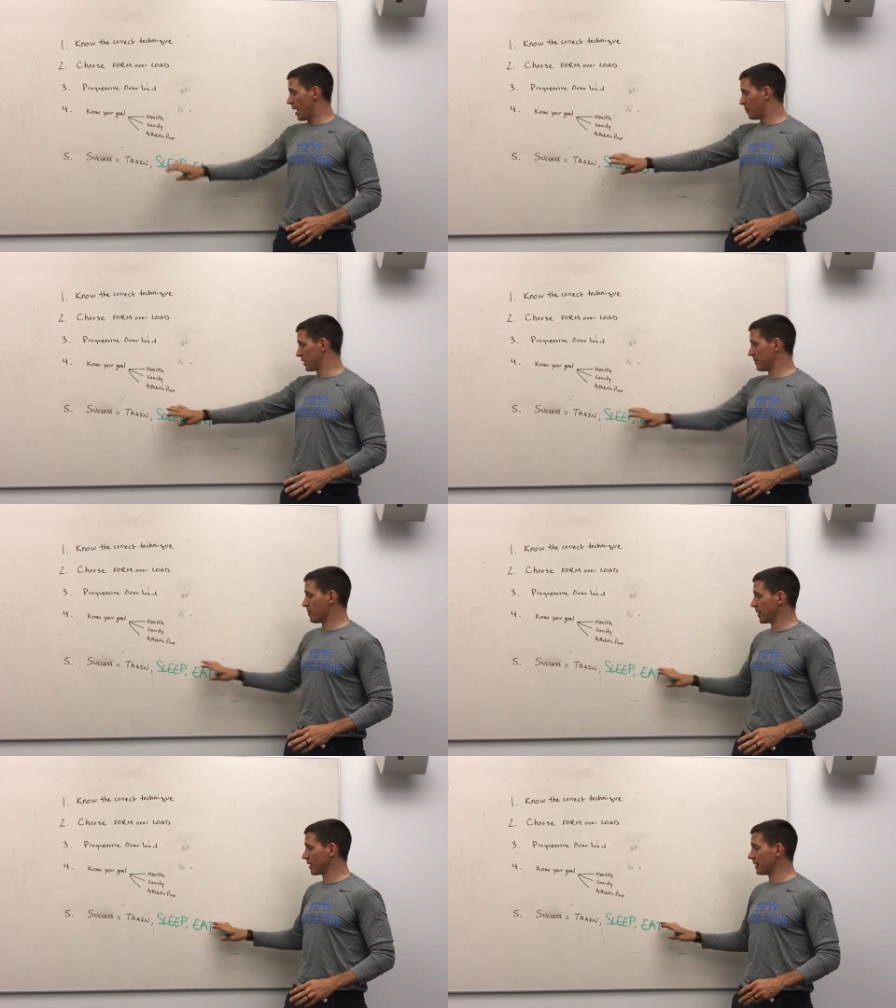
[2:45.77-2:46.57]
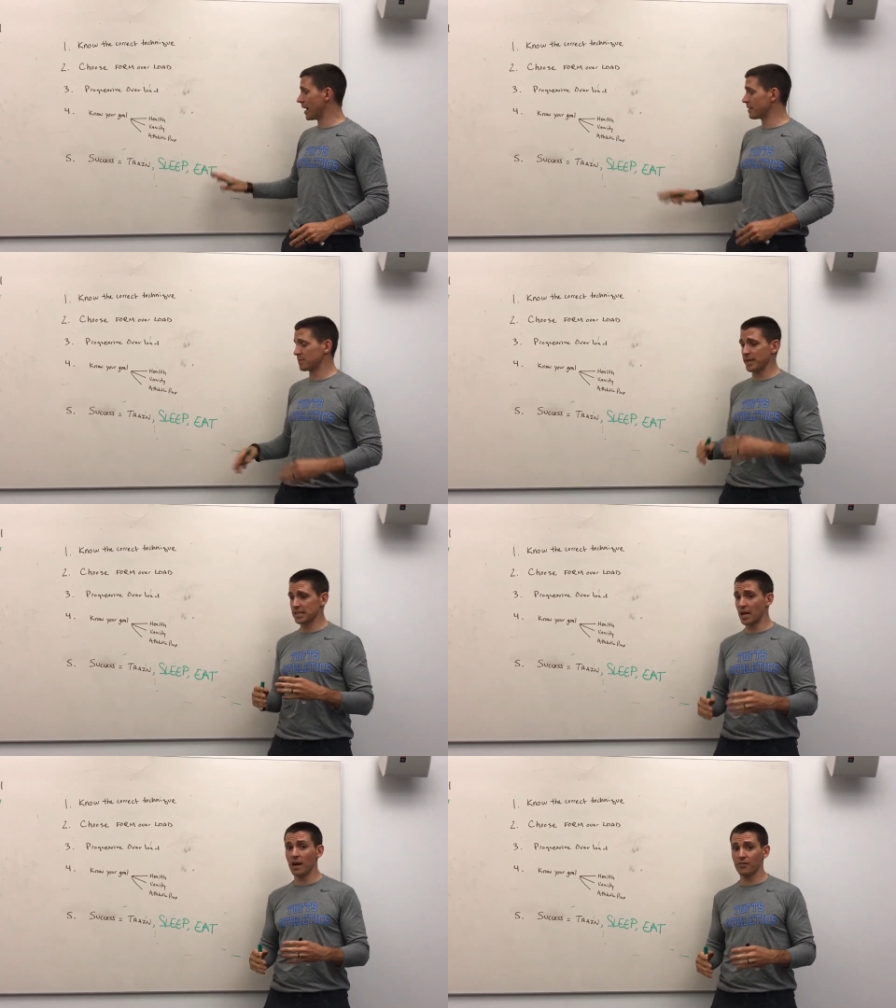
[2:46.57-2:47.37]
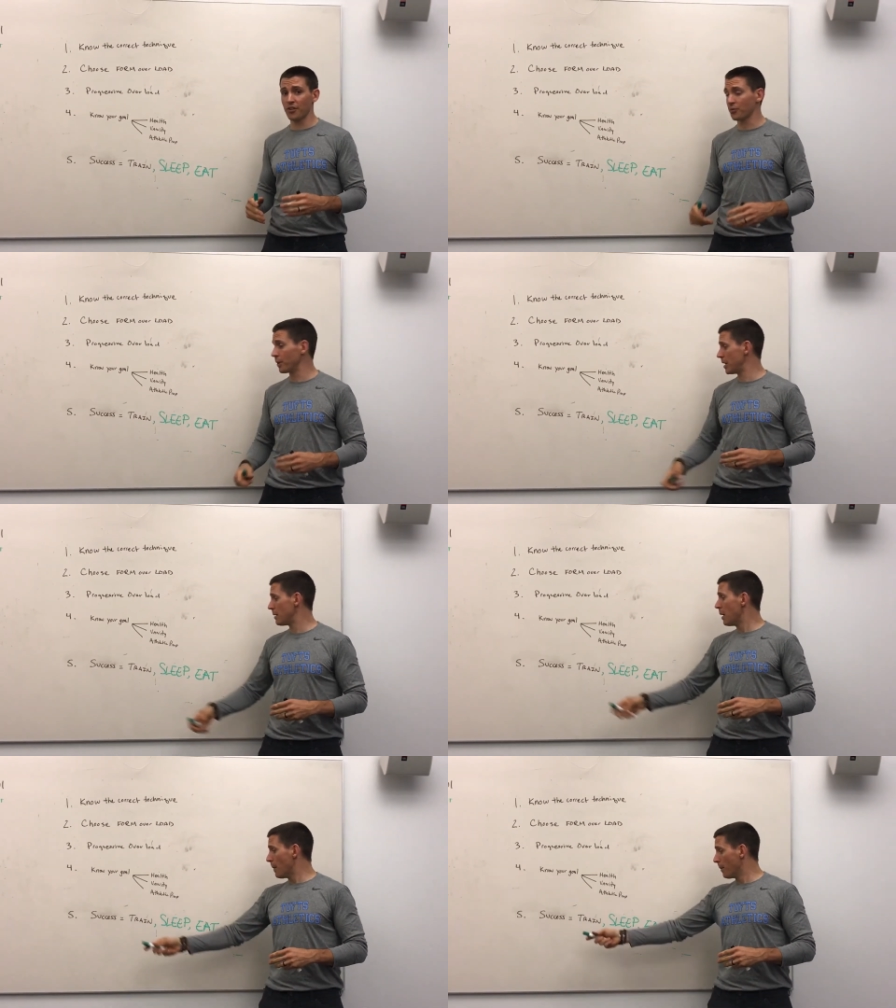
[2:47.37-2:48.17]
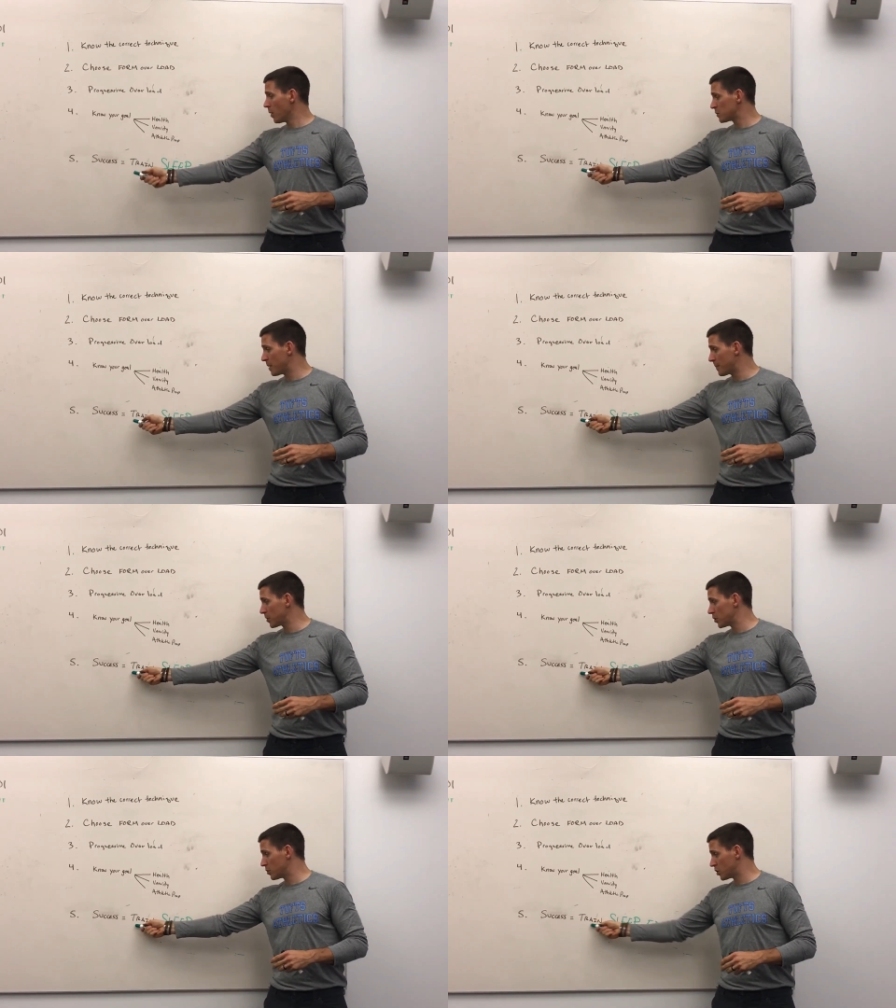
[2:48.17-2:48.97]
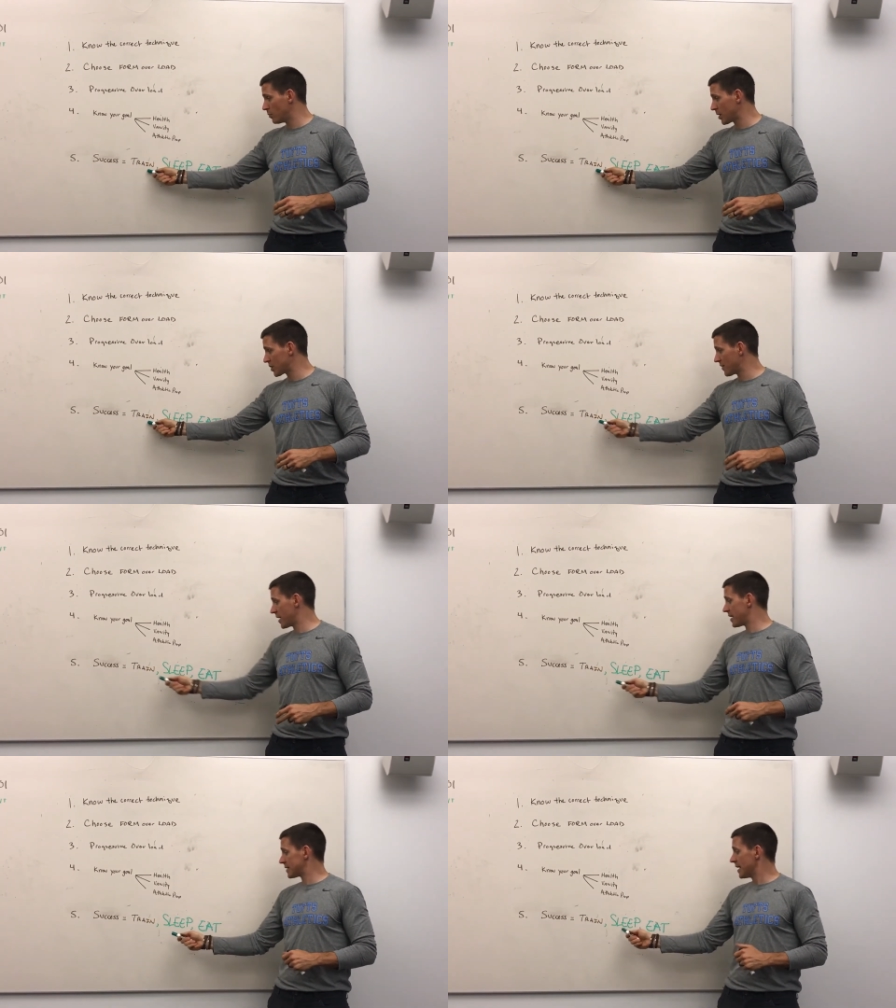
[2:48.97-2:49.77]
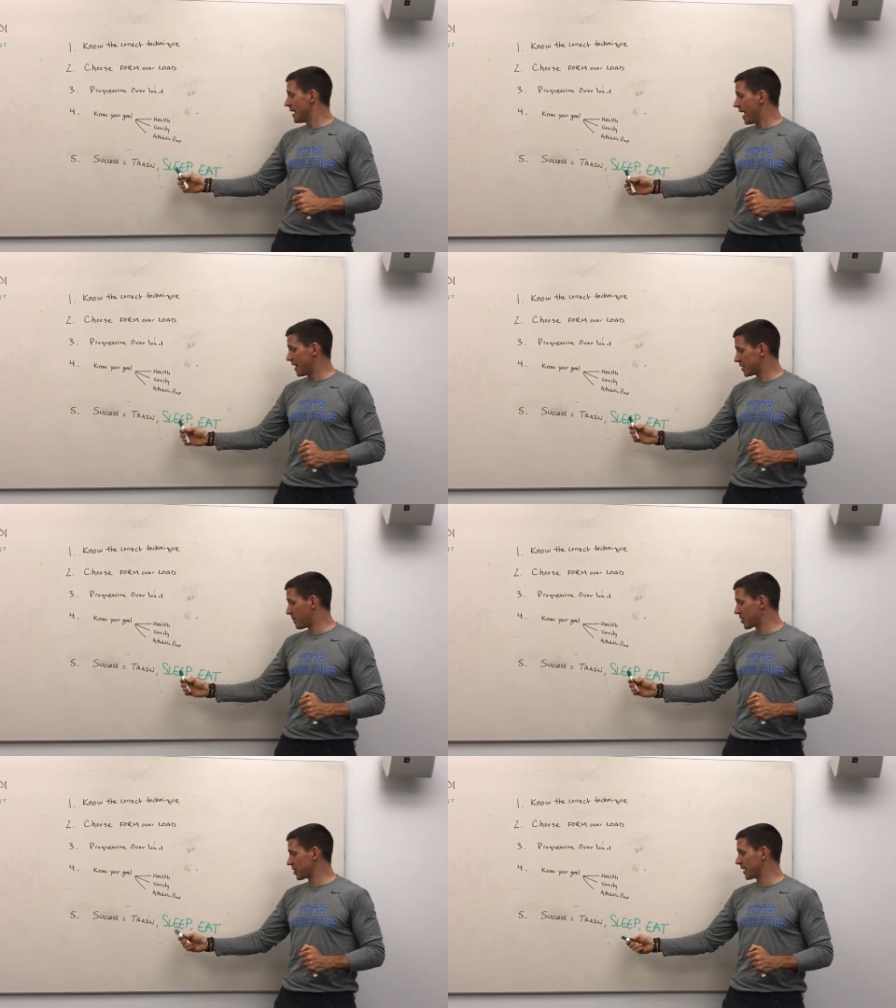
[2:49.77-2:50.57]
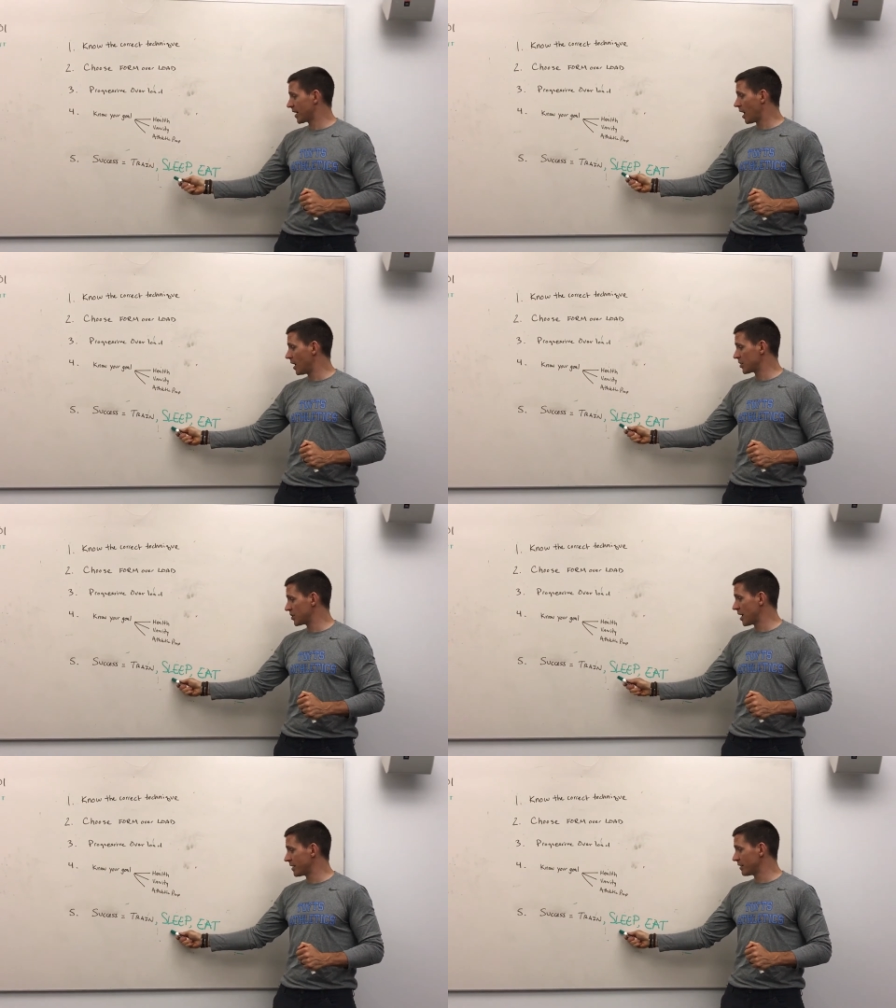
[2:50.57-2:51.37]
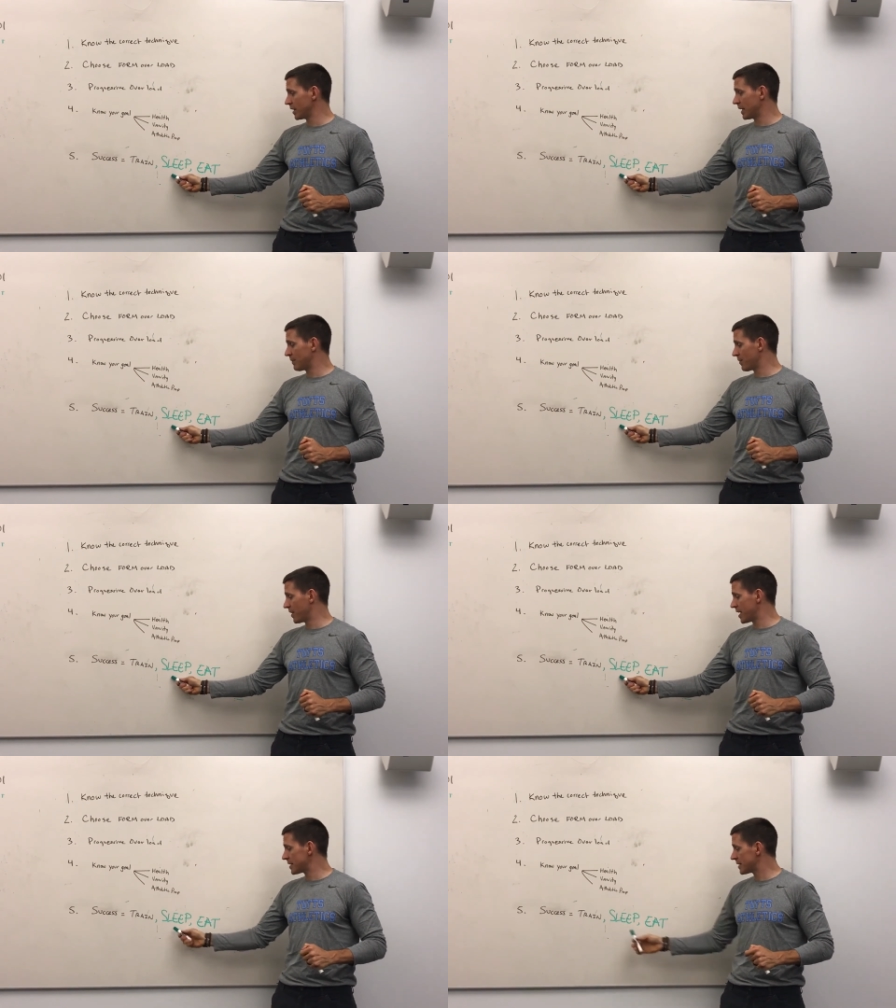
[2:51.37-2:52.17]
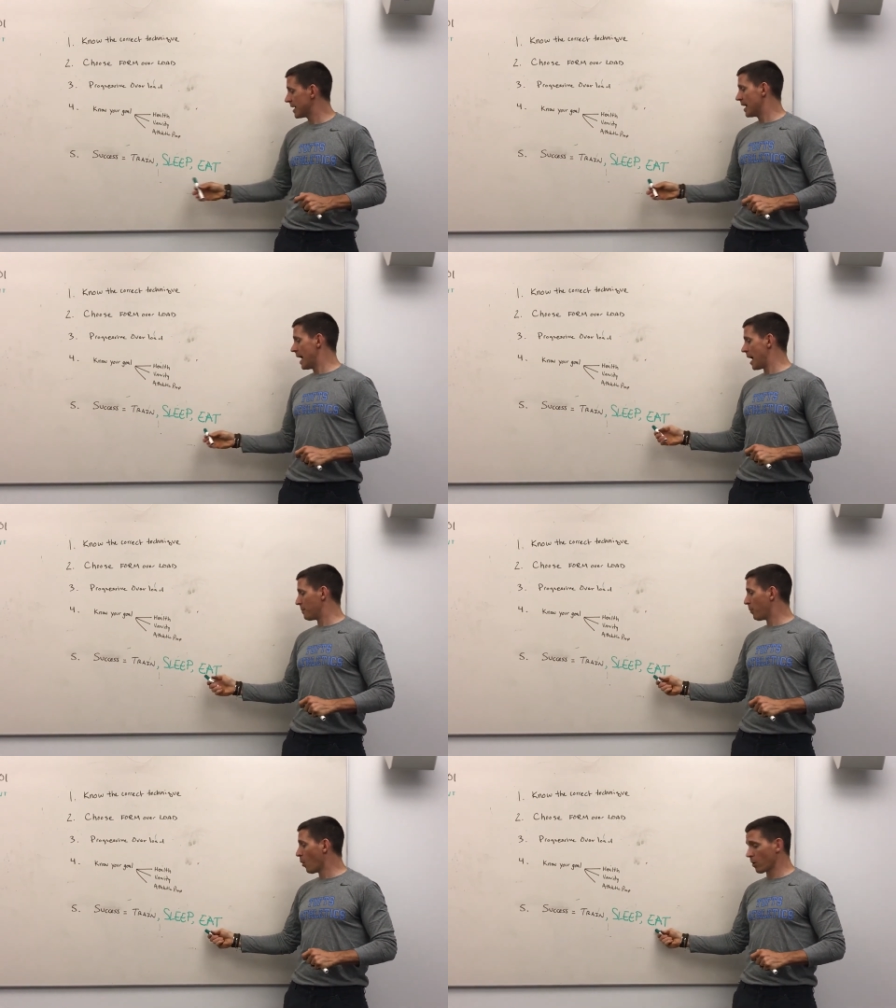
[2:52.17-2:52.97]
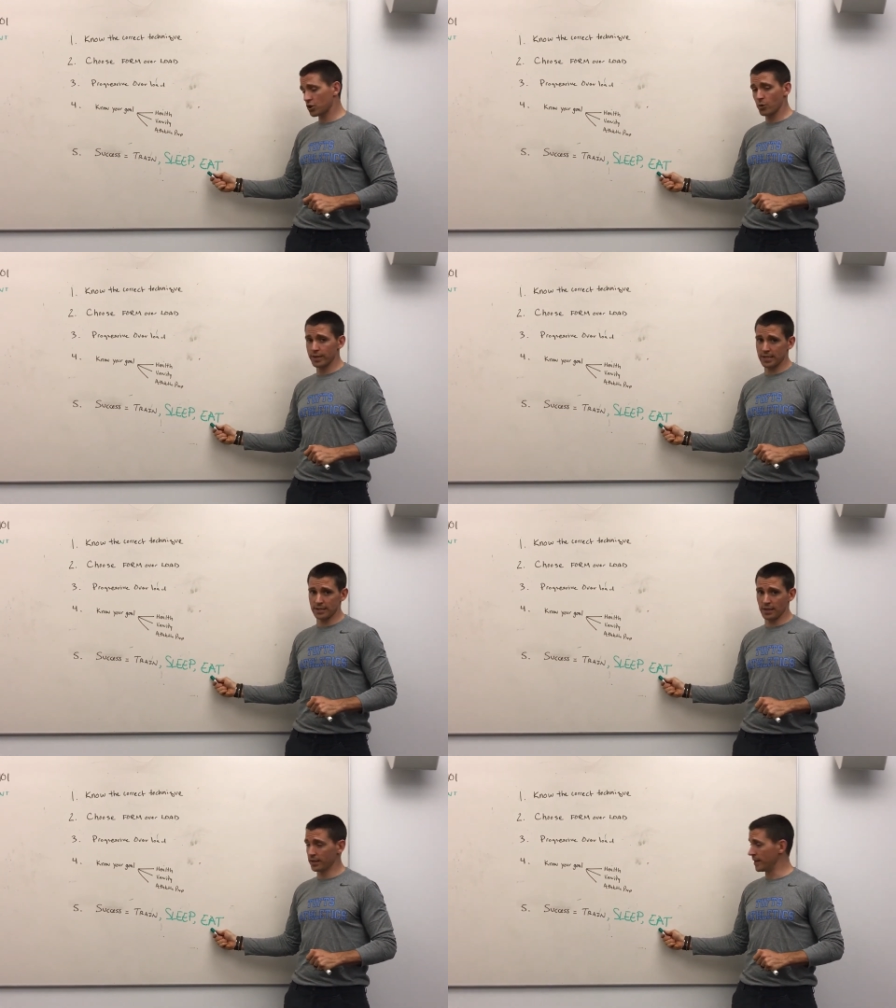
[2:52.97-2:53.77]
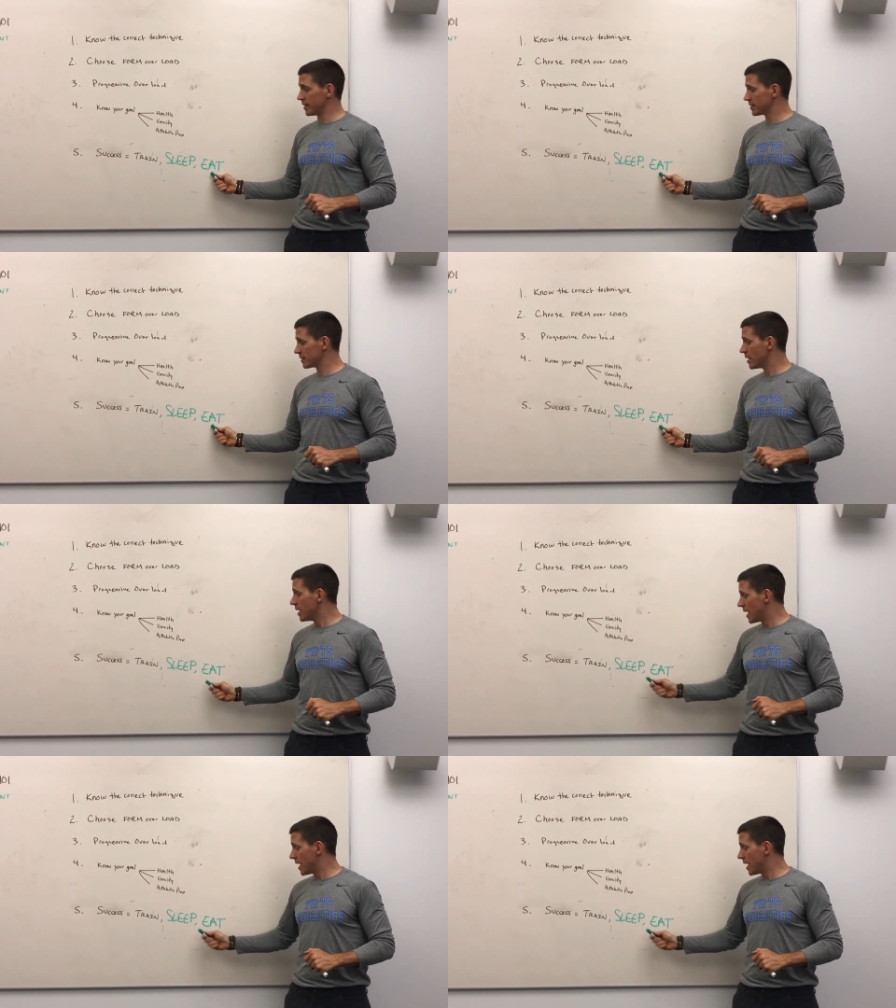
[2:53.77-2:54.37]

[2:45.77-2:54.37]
I put them in bigger letters because of the 3, most people do too much of this, and especially in college, not nearly enough of this, and poor choices on this.